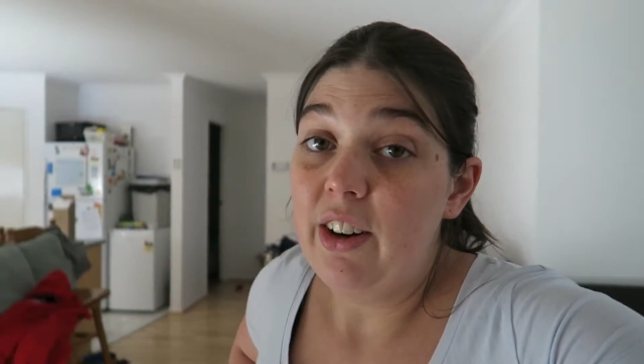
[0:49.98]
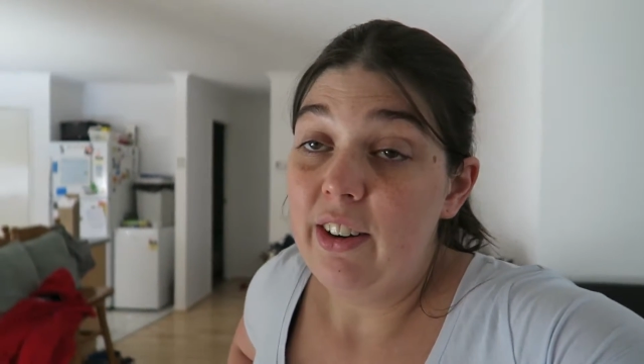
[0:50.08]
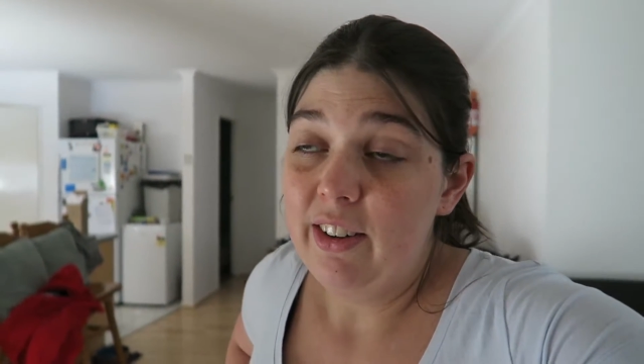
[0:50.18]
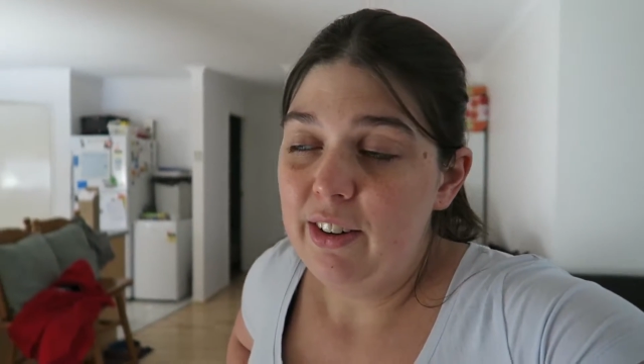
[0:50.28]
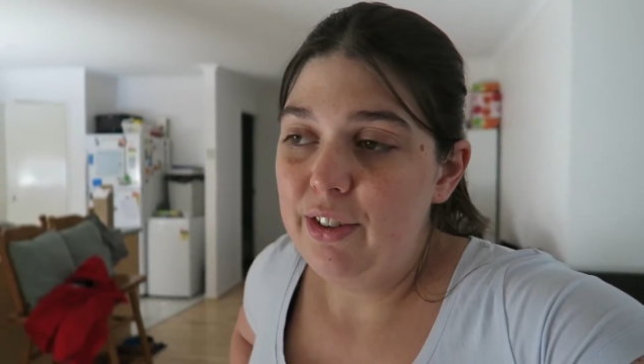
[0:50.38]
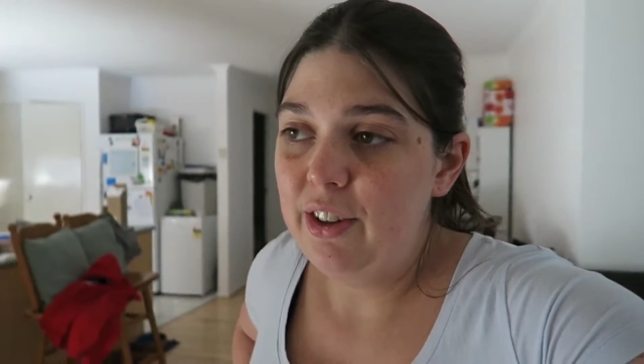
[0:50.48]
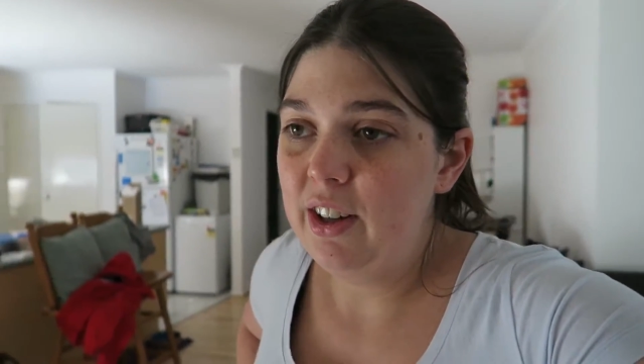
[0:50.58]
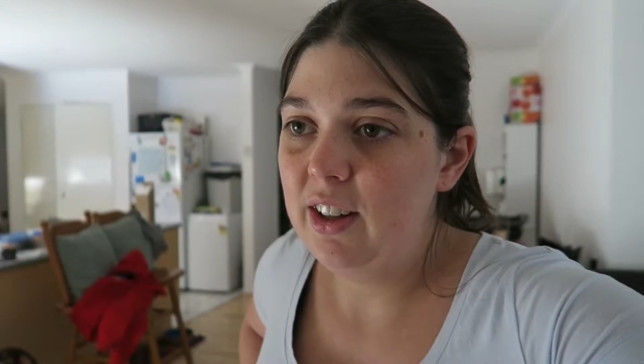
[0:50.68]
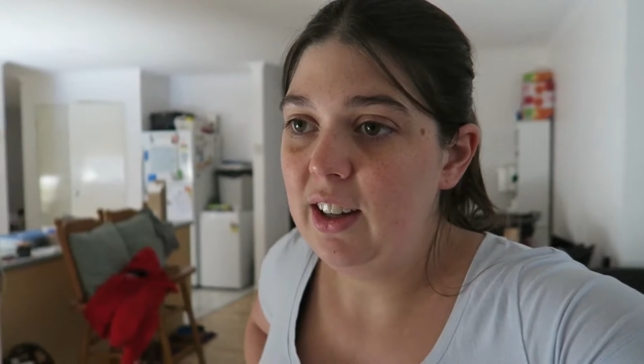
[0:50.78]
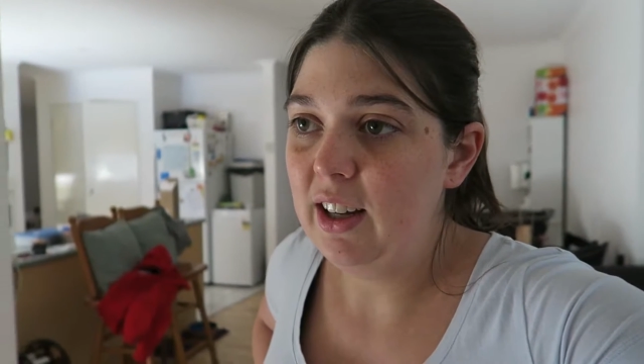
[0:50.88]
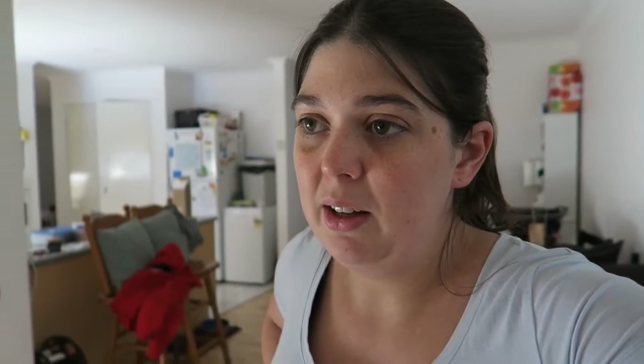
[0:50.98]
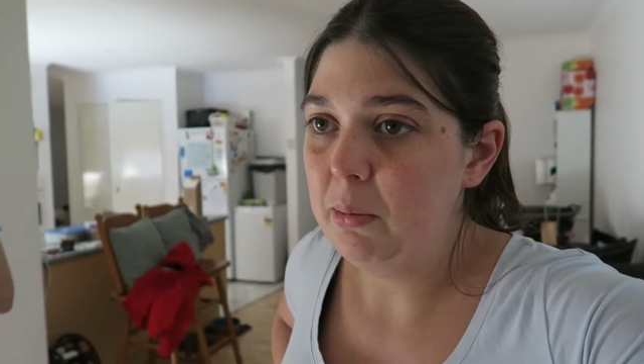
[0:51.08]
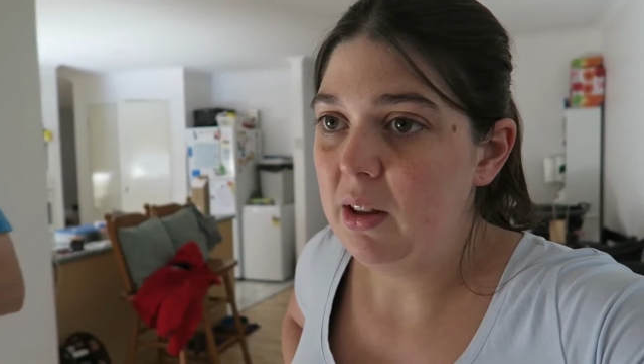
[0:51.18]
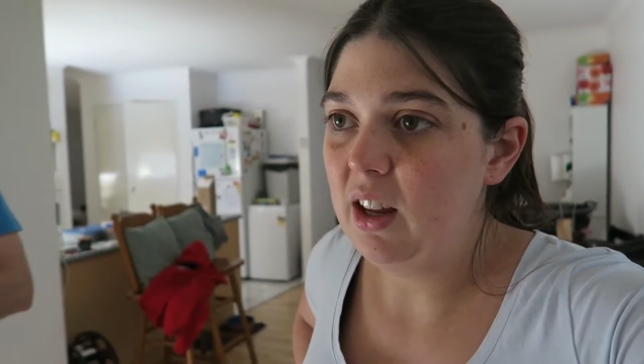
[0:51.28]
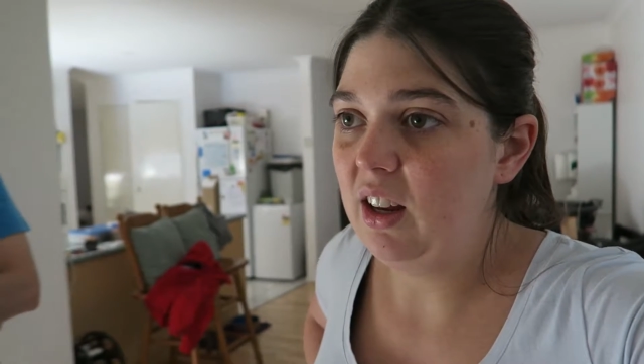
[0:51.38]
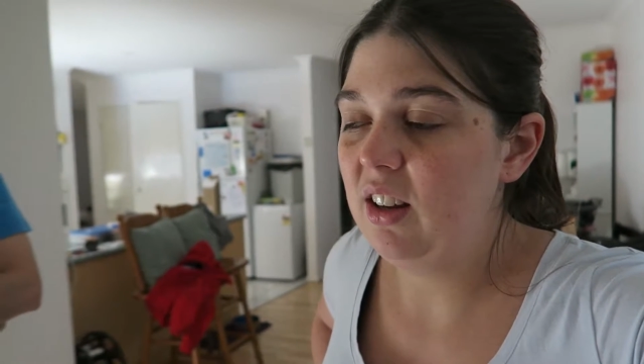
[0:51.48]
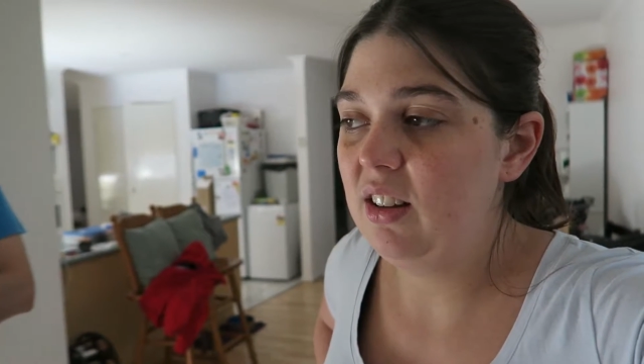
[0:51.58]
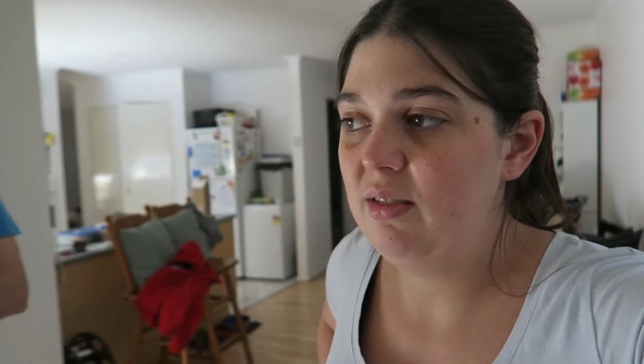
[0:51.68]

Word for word: Very rough. I think